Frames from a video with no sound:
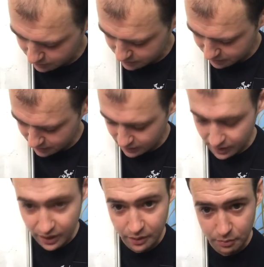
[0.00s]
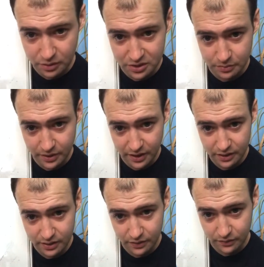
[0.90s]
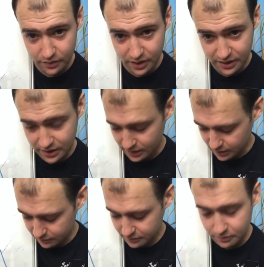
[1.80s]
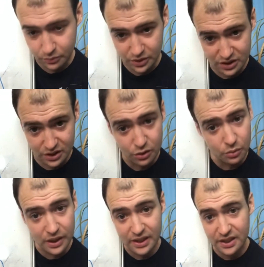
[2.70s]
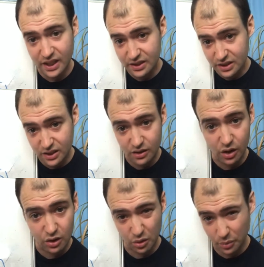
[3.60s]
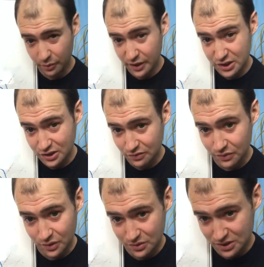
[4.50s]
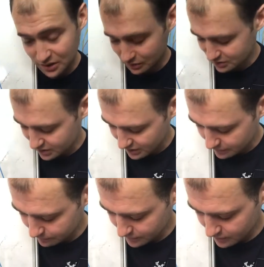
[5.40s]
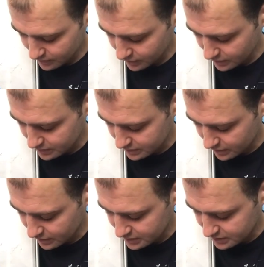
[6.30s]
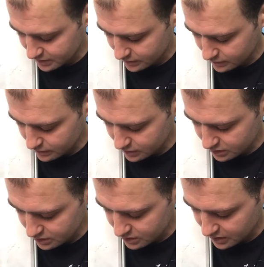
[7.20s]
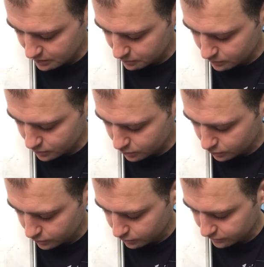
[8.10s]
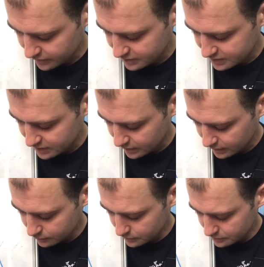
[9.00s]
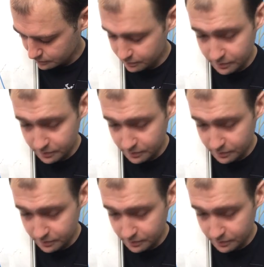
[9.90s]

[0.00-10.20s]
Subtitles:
would see at the bottom there, if you're lucky enough, which is normally hidden under an operations floor so you don't see it, is the heated steam coil for heating the liquid.